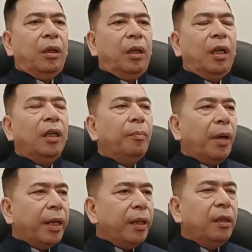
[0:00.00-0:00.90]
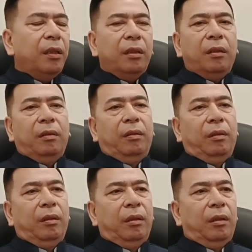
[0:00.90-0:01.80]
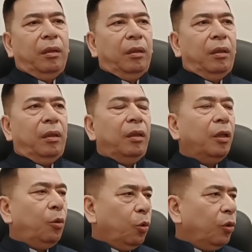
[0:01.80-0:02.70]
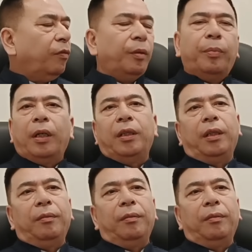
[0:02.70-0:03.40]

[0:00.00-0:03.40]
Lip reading: undermined the growth of the party.